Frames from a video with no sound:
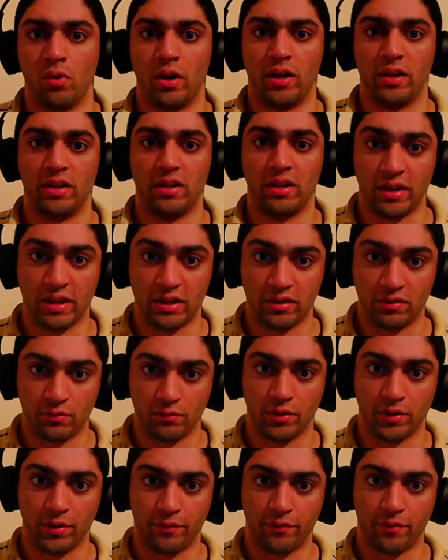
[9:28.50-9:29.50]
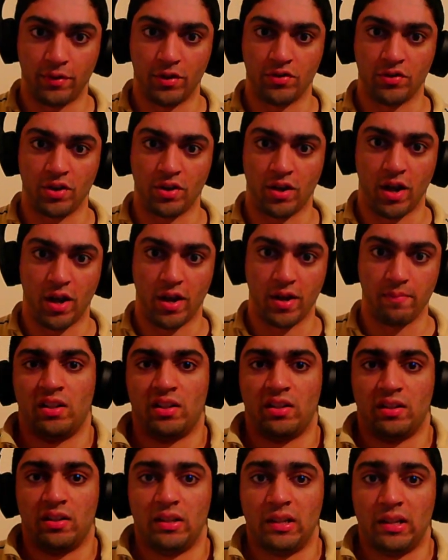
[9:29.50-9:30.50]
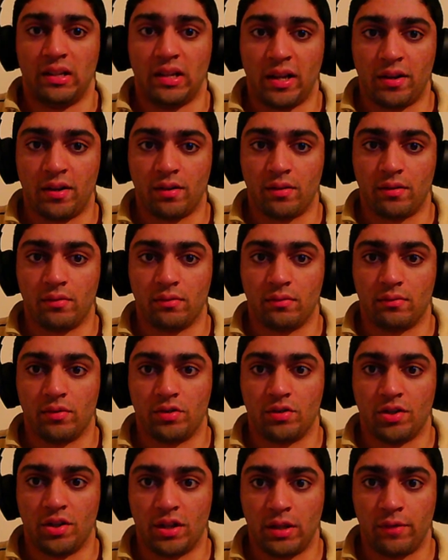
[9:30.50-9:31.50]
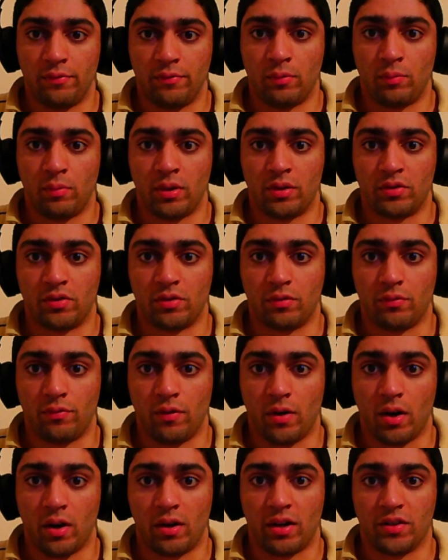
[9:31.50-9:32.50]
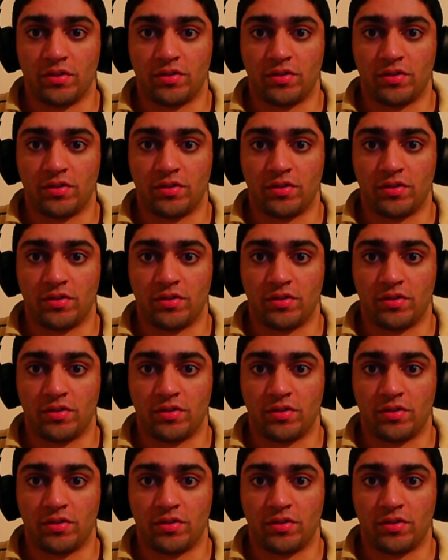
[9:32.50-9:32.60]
at least for the first time. Later, she even went so far as